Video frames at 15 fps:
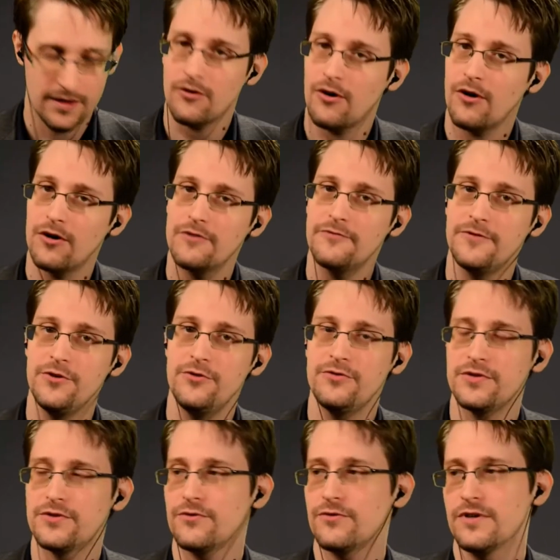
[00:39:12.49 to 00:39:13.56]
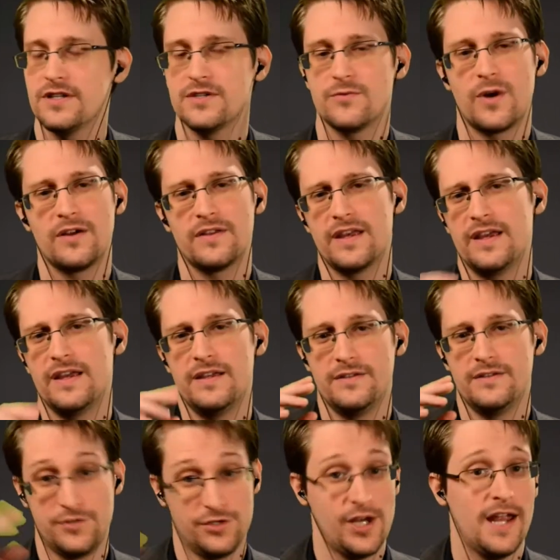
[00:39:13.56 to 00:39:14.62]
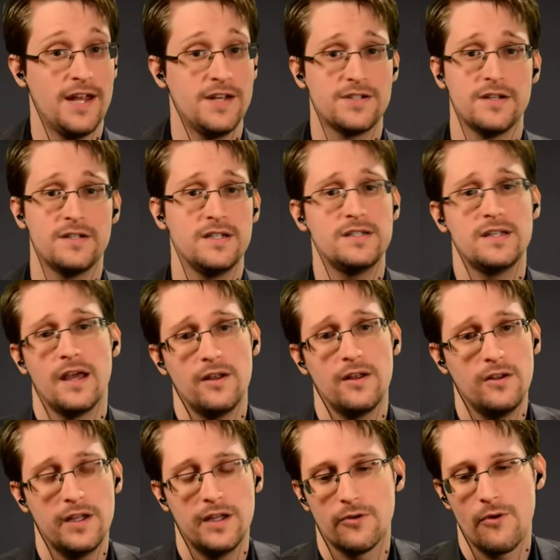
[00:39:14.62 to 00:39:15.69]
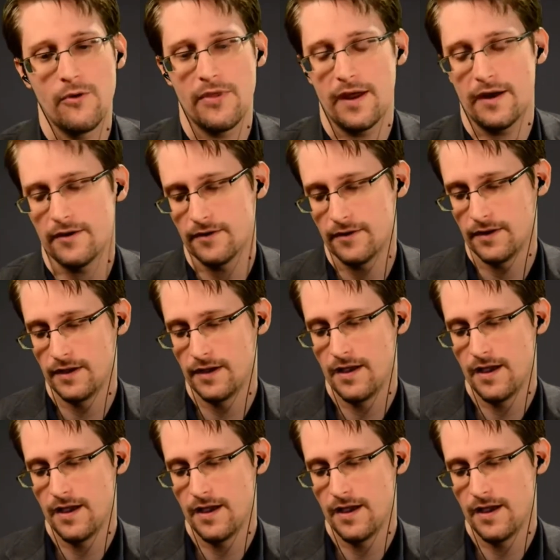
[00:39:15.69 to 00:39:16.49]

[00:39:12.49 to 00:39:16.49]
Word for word: There are a few stories where they changed a detail here or there,